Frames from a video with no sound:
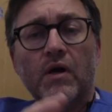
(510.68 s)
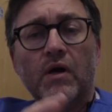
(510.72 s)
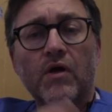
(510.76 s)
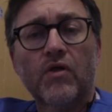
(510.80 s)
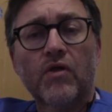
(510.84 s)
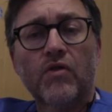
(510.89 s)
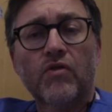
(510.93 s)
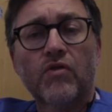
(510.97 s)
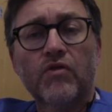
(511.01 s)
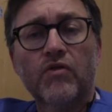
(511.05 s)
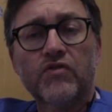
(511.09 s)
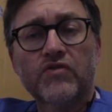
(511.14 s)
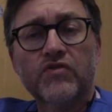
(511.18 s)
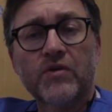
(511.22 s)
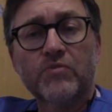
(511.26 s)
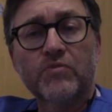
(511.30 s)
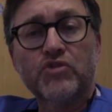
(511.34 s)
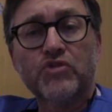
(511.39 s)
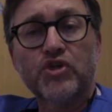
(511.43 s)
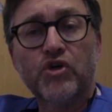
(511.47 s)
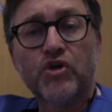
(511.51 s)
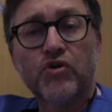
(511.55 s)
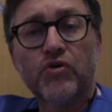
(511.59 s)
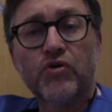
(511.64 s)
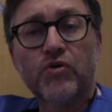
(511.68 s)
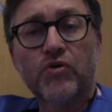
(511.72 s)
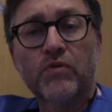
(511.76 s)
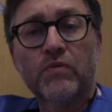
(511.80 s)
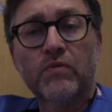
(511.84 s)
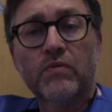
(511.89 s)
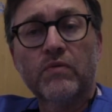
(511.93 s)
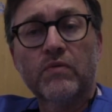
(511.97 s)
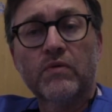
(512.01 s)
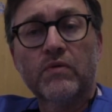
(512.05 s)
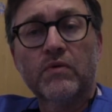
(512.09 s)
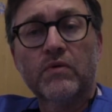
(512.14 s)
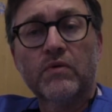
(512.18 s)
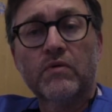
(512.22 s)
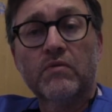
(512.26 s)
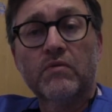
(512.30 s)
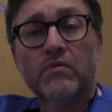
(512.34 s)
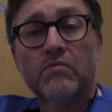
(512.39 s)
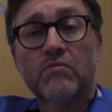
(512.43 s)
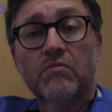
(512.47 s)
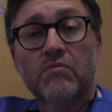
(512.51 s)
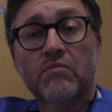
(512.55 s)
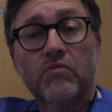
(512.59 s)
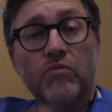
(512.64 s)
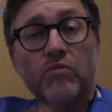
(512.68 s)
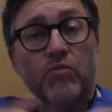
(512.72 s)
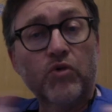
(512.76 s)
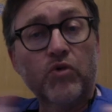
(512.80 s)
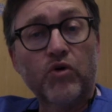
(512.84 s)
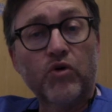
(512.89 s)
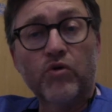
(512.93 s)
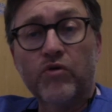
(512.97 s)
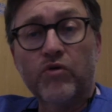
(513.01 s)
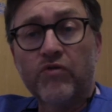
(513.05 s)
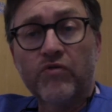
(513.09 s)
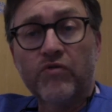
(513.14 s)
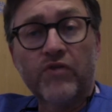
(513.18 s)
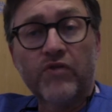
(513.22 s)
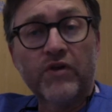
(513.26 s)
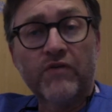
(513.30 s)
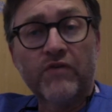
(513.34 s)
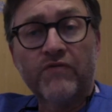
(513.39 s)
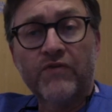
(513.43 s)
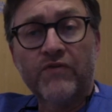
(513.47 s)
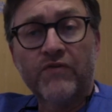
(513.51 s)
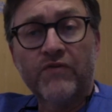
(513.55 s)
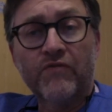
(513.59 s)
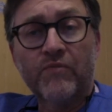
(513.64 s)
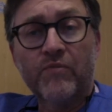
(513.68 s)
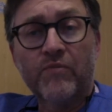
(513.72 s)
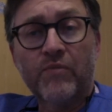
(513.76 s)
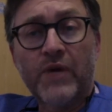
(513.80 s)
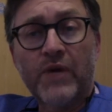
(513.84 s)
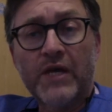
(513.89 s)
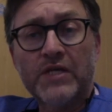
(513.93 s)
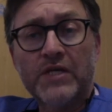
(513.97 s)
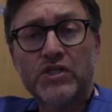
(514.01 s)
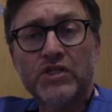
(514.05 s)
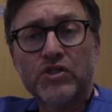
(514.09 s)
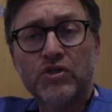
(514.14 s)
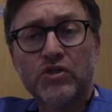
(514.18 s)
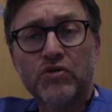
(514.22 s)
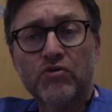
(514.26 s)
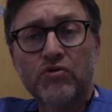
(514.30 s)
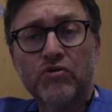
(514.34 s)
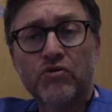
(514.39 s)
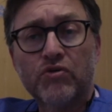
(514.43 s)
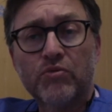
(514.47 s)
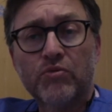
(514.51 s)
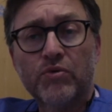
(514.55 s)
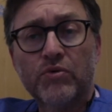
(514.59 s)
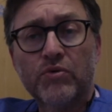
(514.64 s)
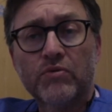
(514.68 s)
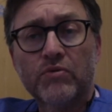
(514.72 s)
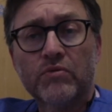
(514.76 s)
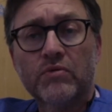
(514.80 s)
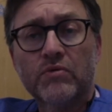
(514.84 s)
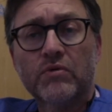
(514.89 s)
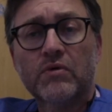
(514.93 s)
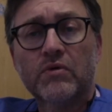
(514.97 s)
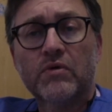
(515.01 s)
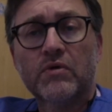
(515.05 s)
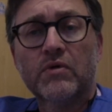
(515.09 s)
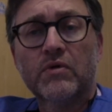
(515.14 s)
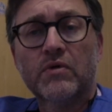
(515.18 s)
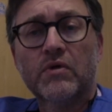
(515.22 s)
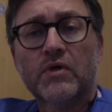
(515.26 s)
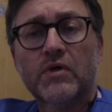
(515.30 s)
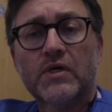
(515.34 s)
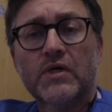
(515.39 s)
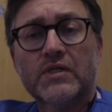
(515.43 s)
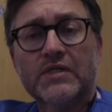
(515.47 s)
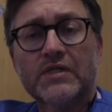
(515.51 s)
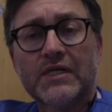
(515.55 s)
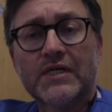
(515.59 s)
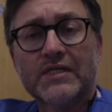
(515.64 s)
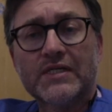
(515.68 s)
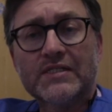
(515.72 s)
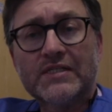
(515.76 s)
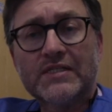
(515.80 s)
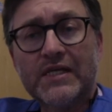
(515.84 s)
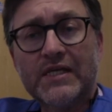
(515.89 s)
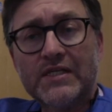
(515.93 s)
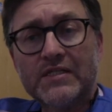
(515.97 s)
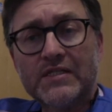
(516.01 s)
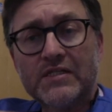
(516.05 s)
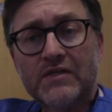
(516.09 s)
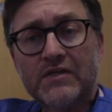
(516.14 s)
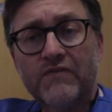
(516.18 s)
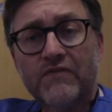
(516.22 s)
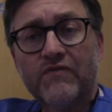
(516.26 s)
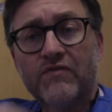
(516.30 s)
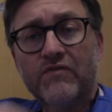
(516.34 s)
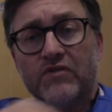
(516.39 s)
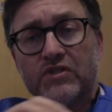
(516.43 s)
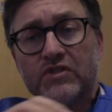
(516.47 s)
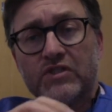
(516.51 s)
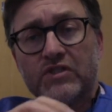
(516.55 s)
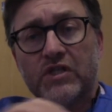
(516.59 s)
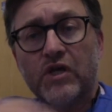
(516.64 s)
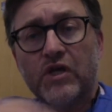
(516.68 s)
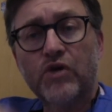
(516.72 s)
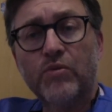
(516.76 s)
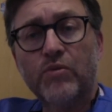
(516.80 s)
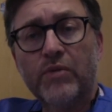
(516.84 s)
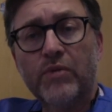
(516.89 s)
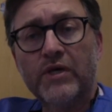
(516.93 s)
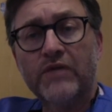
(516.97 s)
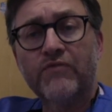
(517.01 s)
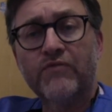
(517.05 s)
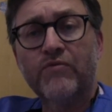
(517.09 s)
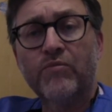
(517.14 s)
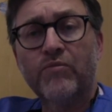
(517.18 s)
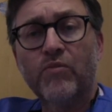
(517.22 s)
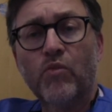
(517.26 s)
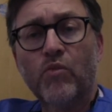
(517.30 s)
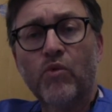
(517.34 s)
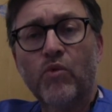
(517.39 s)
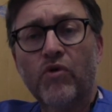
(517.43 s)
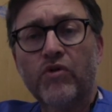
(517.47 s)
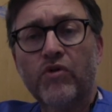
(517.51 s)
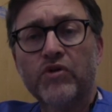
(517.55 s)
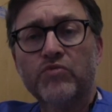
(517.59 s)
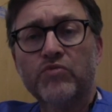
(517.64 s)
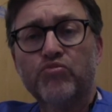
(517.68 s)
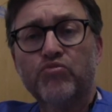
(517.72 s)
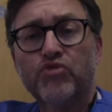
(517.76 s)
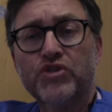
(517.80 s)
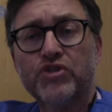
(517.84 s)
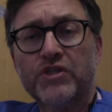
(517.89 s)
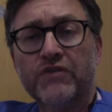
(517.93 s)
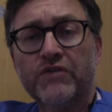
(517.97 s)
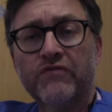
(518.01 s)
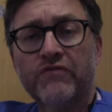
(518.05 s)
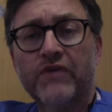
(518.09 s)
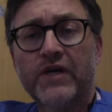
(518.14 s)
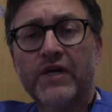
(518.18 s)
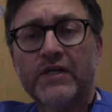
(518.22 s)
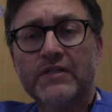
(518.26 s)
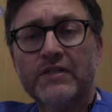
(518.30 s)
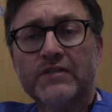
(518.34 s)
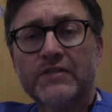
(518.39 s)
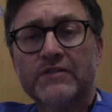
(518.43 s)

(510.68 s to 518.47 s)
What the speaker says: The subdural, you have a different patient group. It's extensive, slow bleed from one of those bridging veins.